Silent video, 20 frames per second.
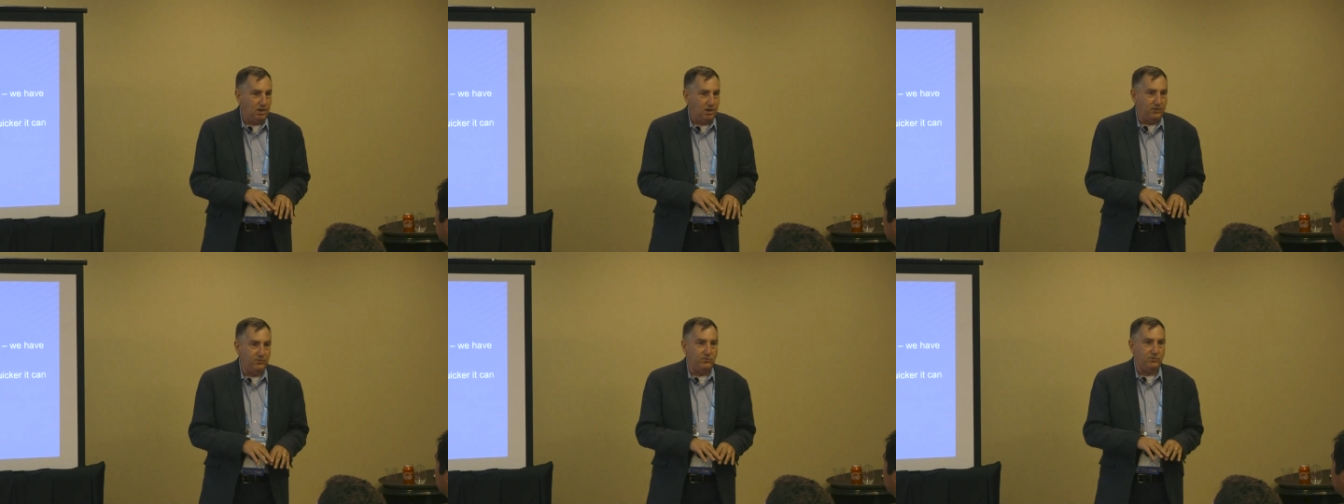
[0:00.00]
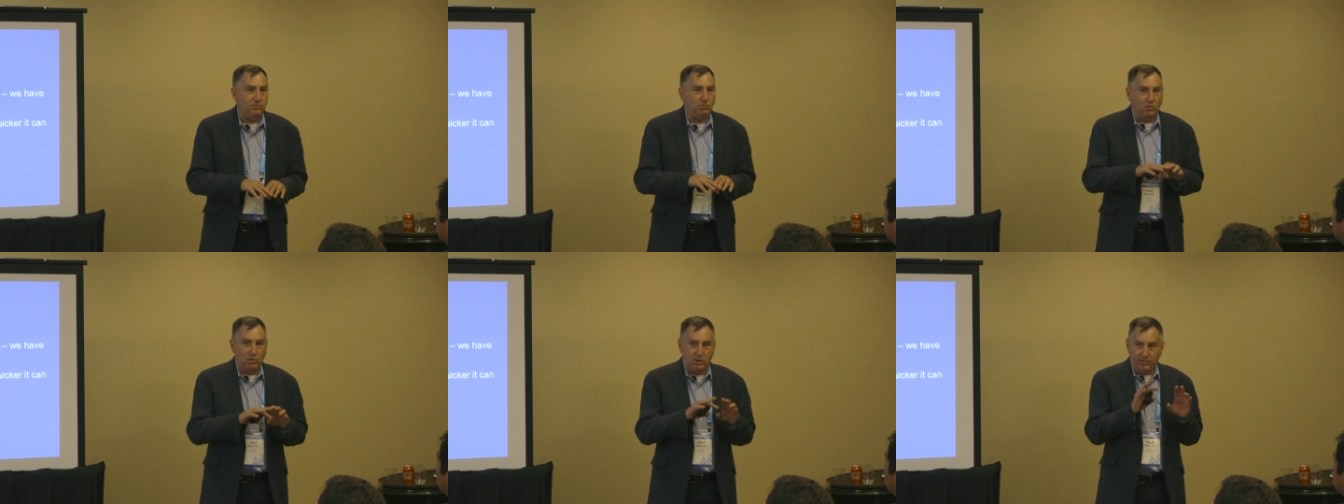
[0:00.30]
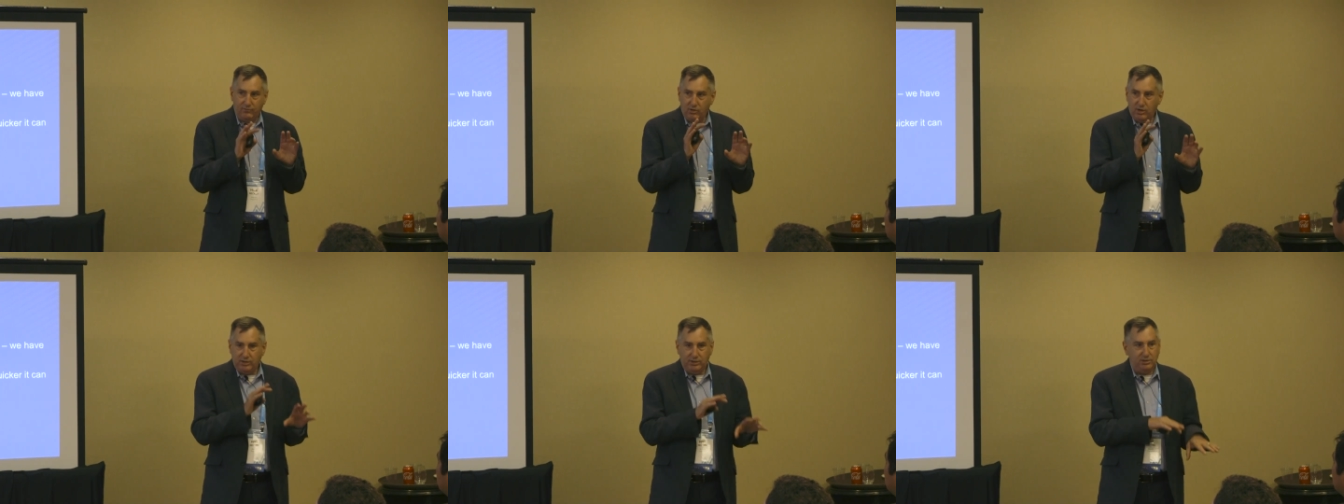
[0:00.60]
of one
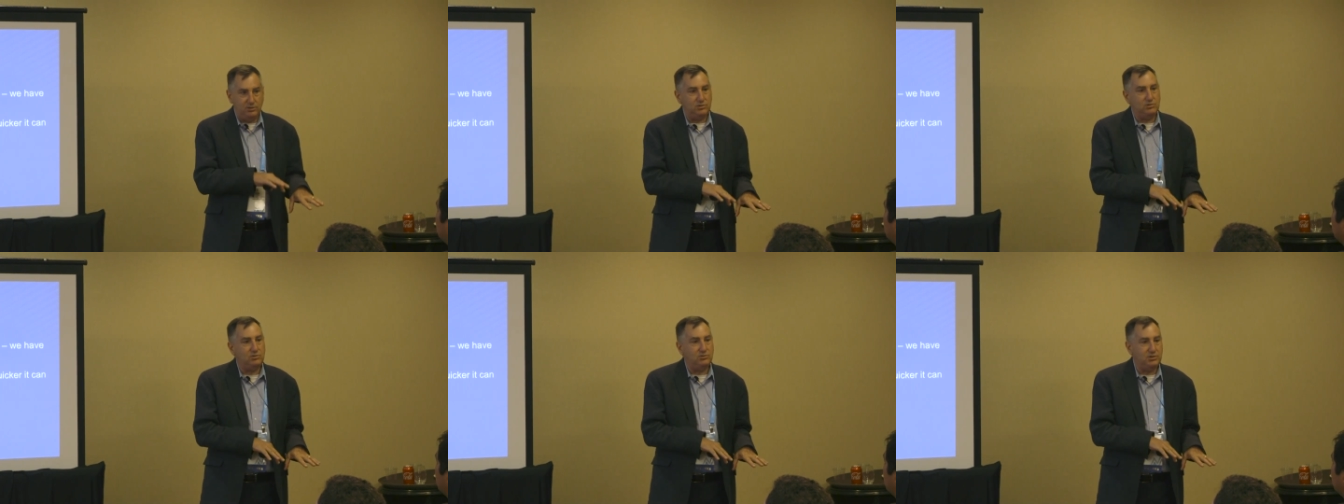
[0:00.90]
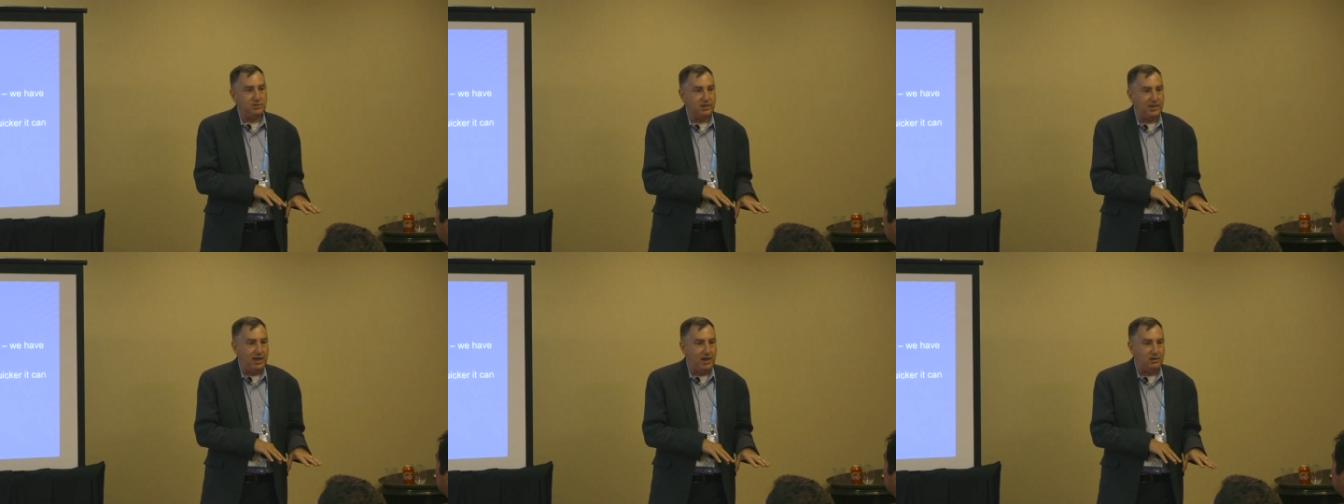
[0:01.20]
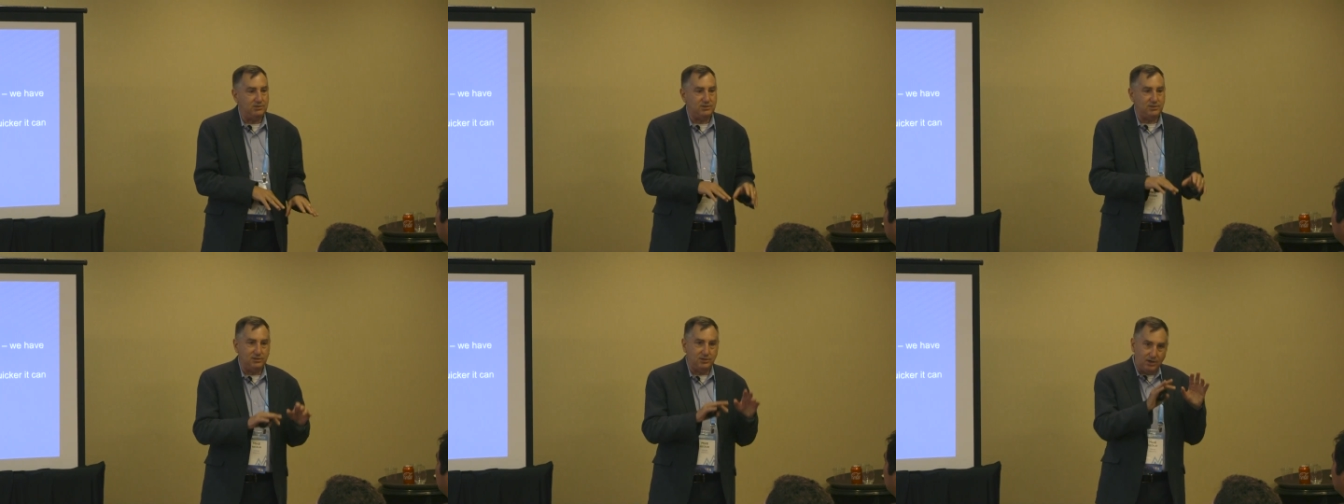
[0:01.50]
of our users'
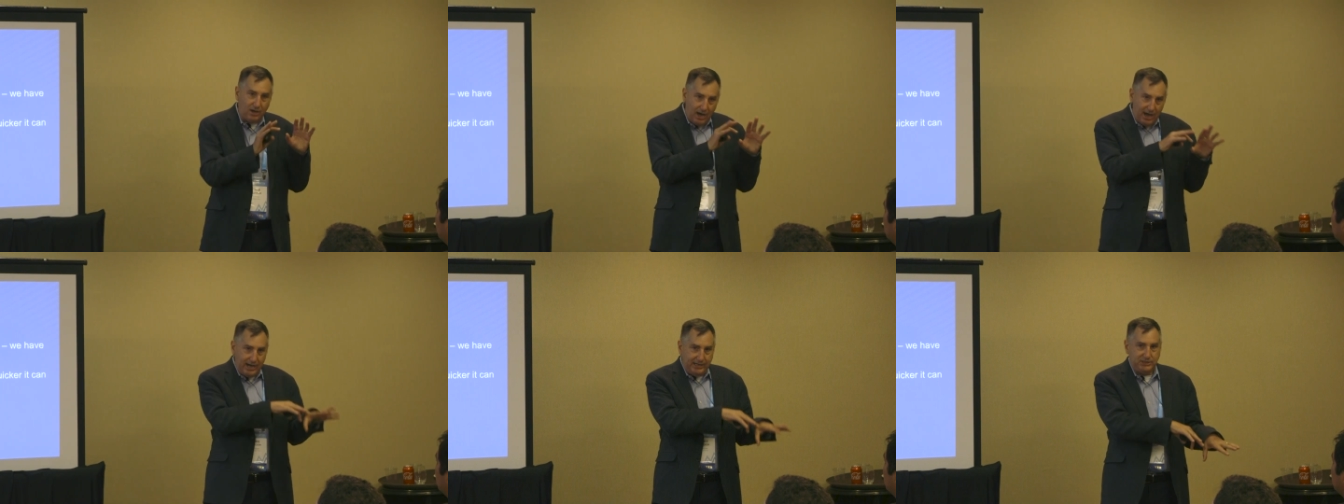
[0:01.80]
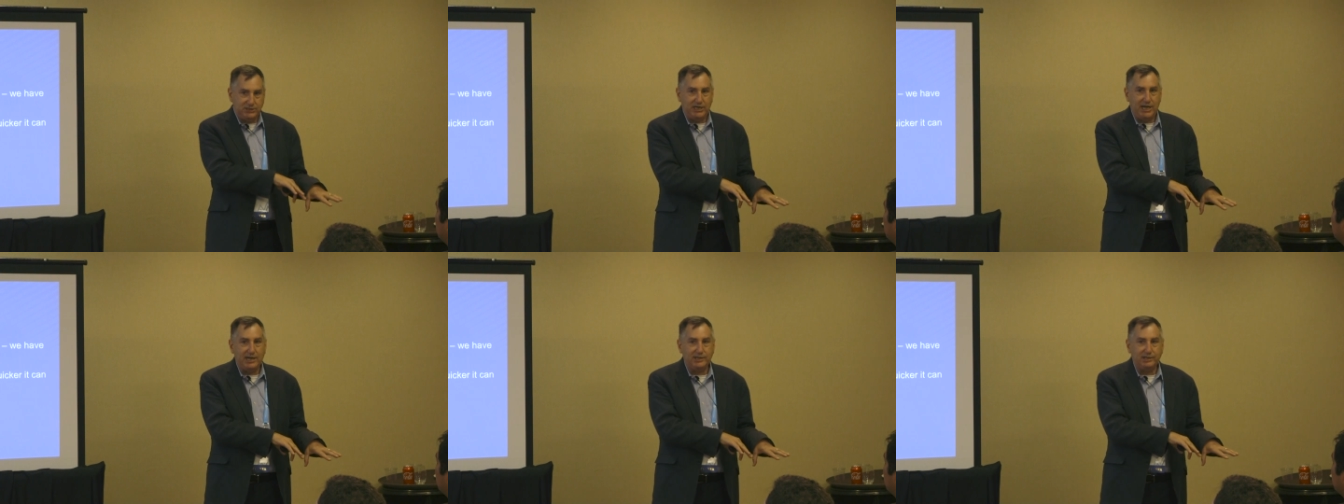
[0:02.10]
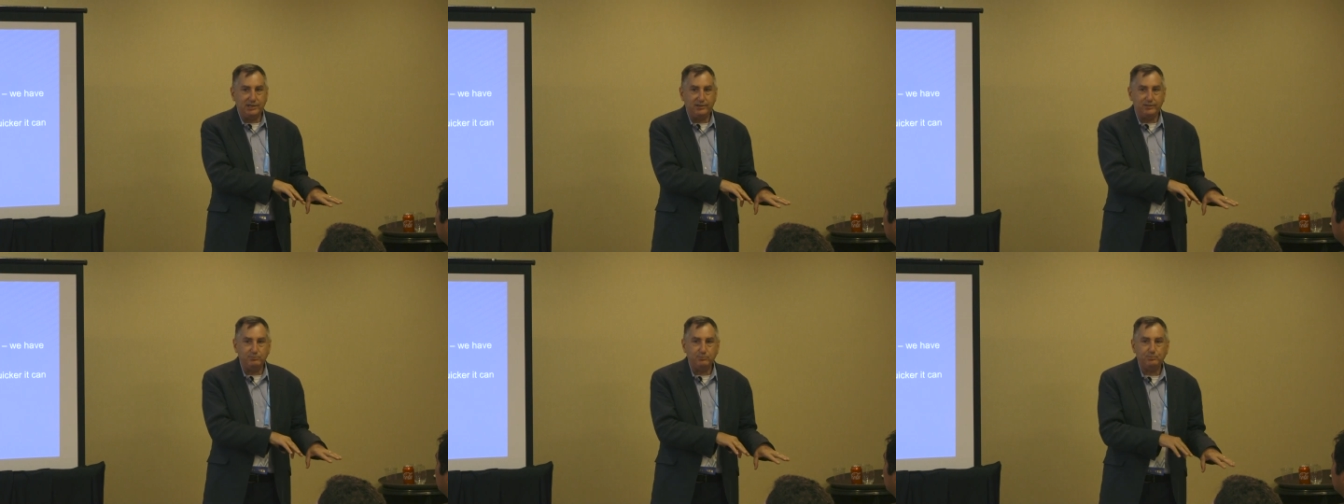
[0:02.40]
accounts and they'll
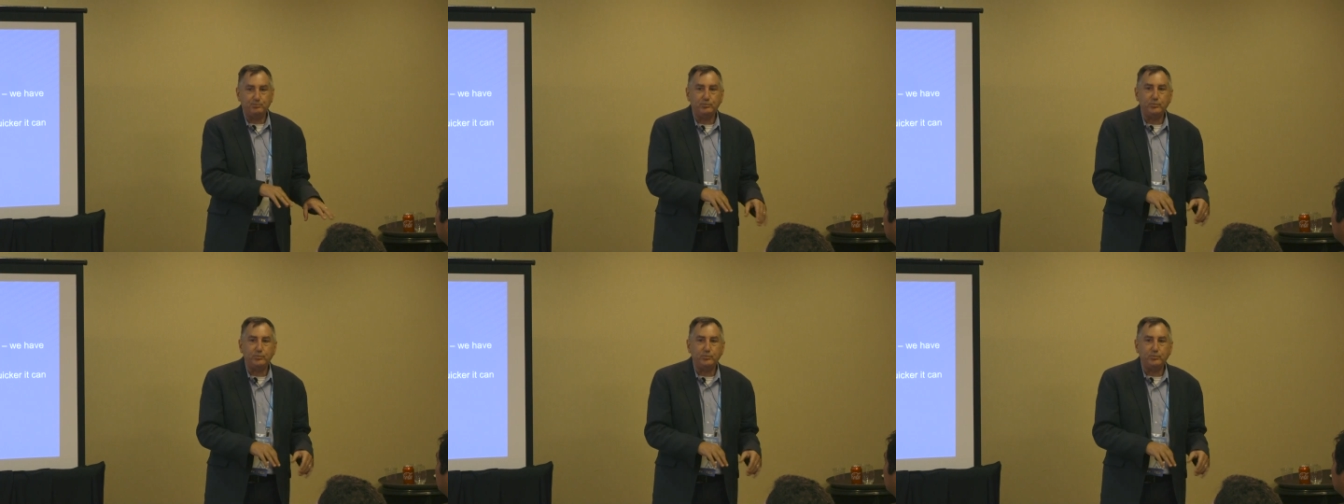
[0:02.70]
hijack it.